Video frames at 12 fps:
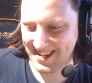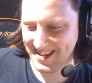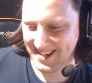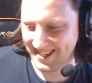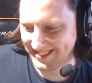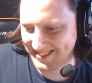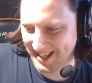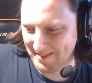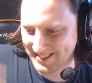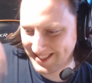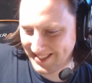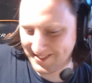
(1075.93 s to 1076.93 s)
Psych
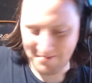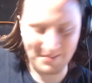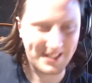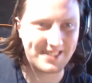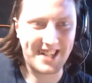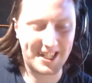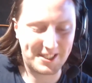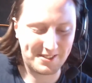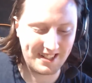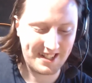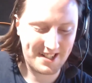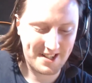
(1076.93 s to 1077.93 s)
myself up for this. The actual
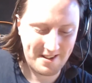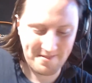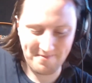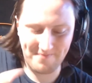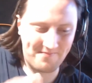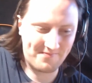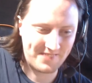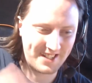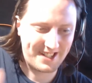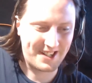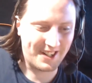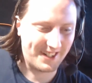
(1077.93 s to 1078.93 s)

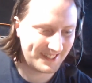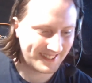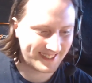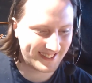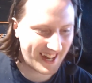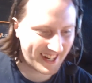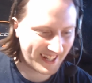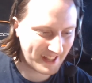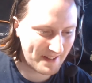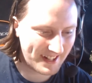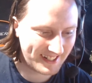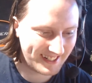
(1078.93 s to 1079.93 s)
corn snack in the
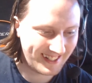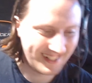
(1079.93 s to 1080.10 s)
middle